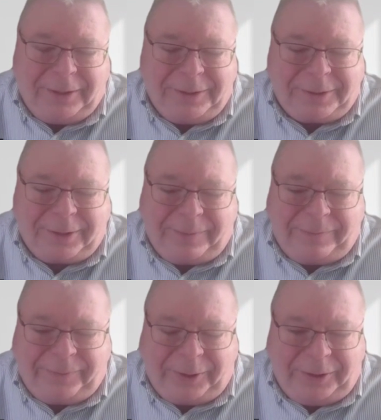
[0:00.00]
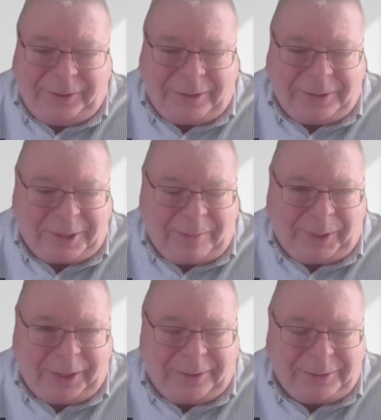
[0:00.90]
It's a very large
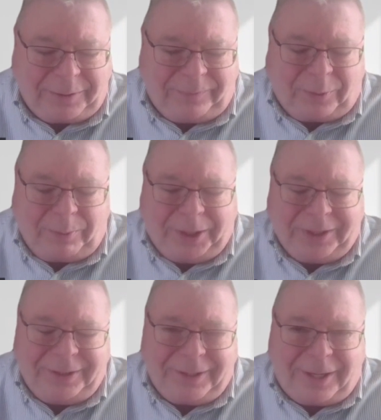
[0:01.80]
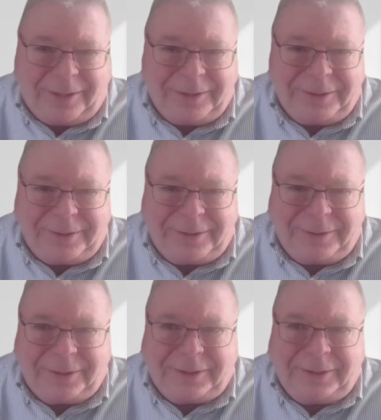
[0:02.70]
company, close to $4 billion
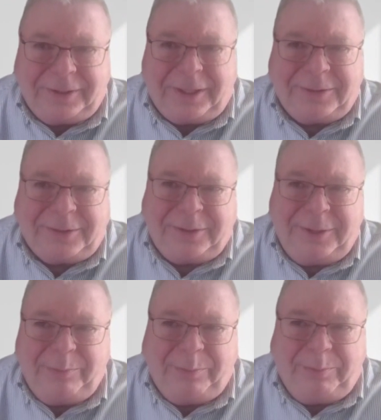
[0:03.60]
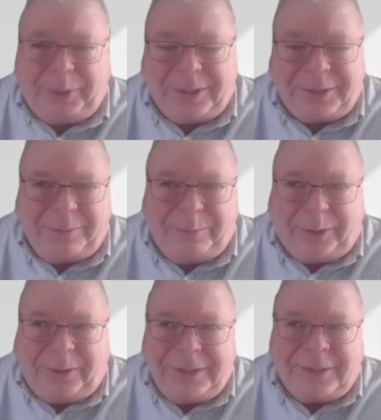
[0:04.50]
and 16,000 plus
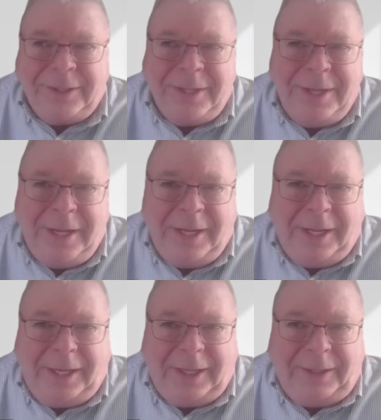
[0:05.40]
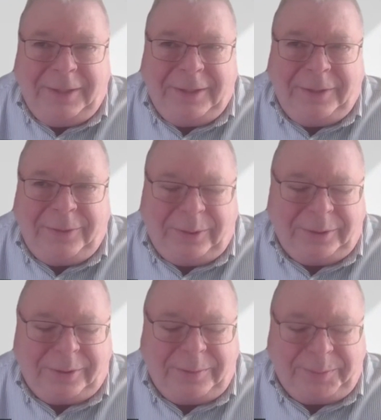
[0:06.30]
employees. And the
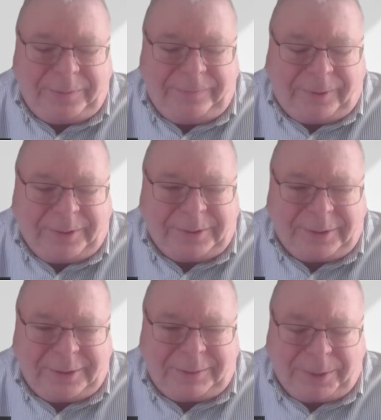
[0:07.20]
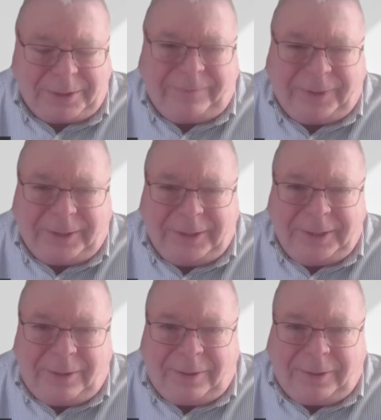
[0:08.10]
Thornton Groups focuses
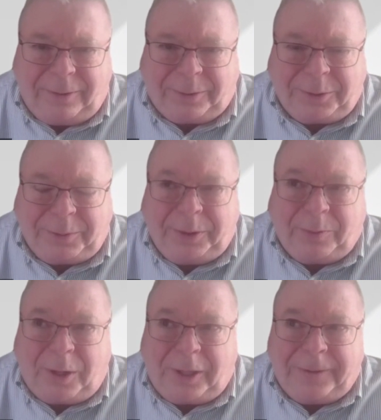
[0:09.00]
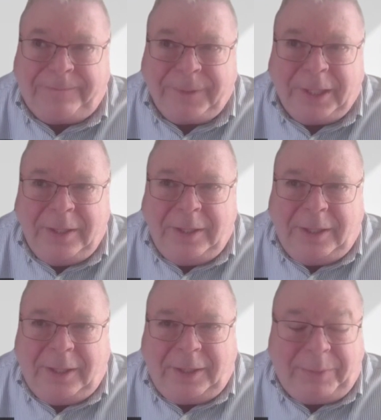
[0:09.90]
specifically on ultrapure water
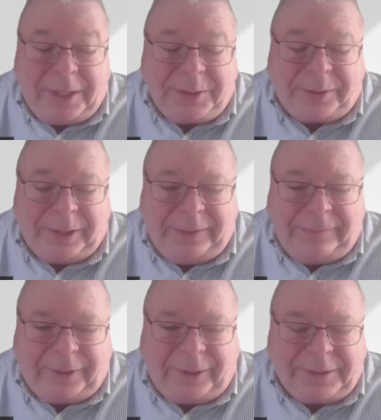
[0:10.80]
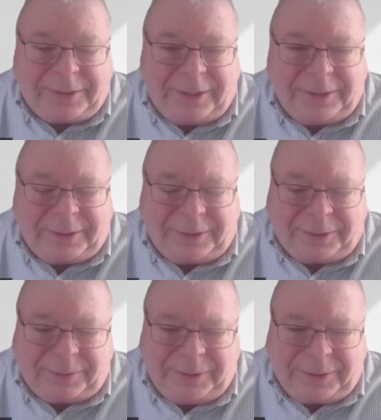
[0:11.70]
and measuring various things
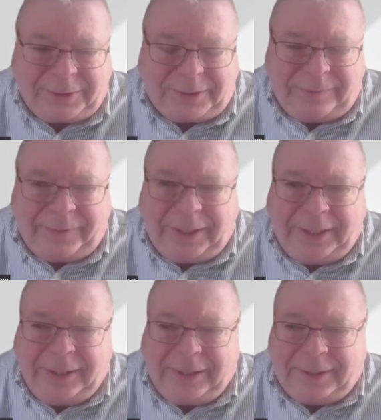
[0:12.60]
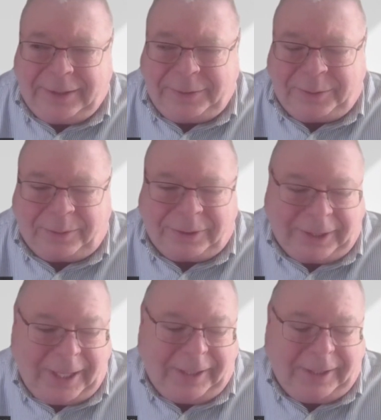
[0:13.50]
such as resistivity, total
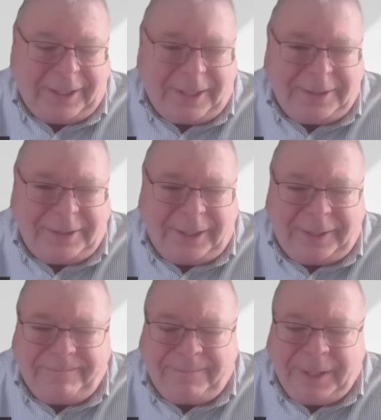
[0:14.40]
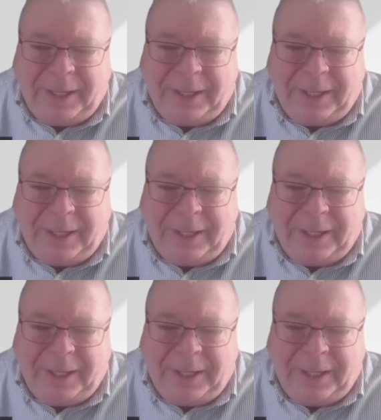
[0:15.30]
organic content,